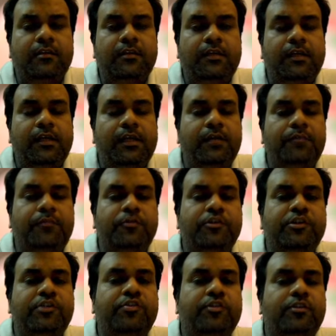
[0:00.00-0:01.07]
the
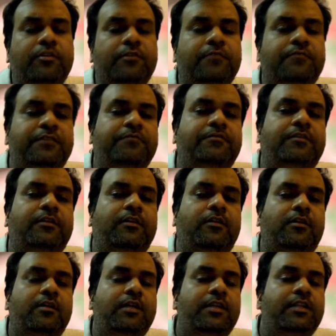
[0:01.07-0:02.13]
position of fifth
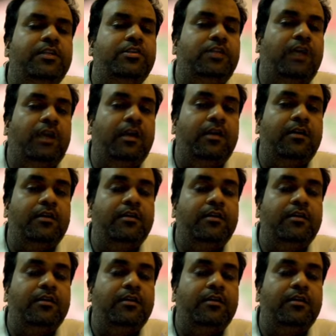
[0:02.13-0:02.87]
lord in the chart,